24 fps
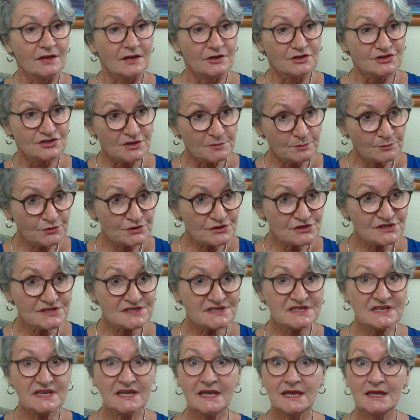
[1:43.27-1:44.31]
She
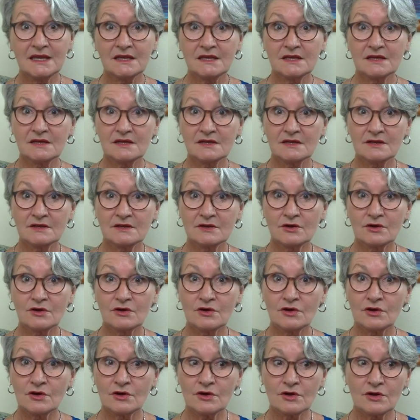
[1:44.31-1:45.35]
pushes kink
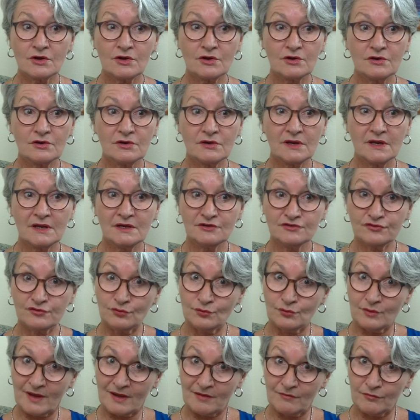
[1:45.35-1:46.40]
on
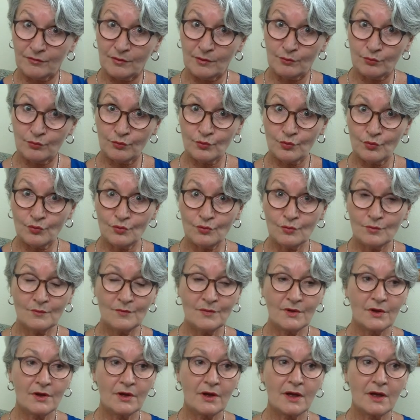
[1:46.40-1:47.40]
into every room,